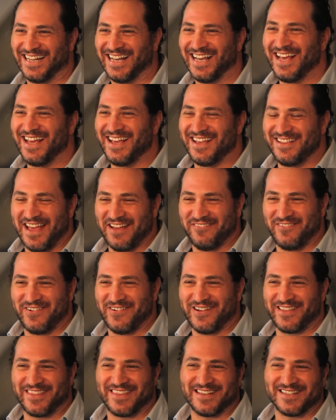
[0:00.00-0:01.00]
yeah, yeah, yeah.
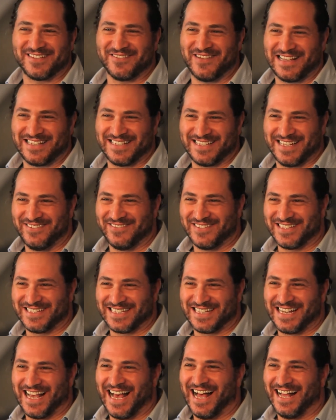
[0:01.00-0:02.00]
everyone thinks about Steven
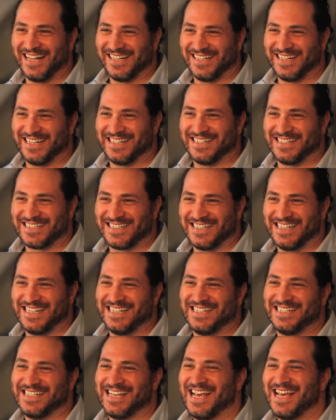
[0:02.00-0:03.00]
Seagal and Under
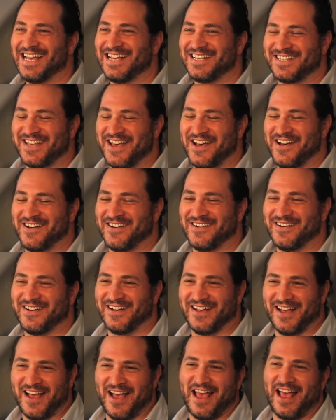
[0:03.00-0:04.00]
Siege.
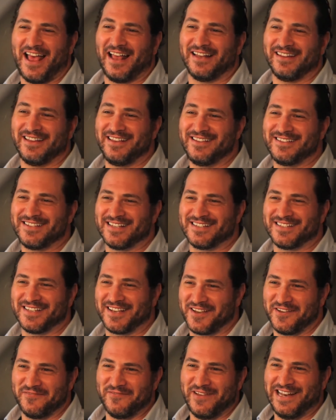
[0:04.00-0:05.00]
So at least it's a
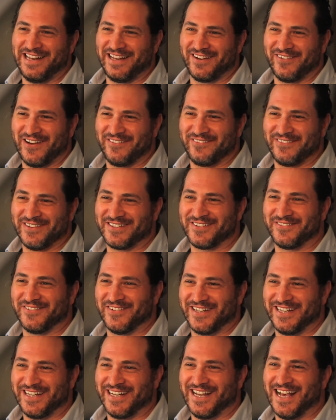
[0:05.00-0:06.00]
comedic reference
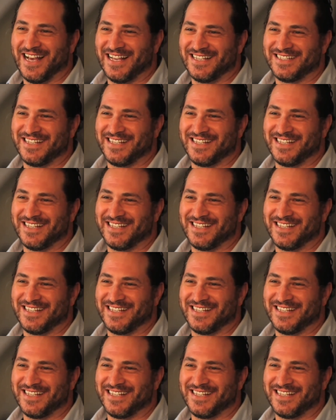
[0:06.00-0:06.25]
for you guys,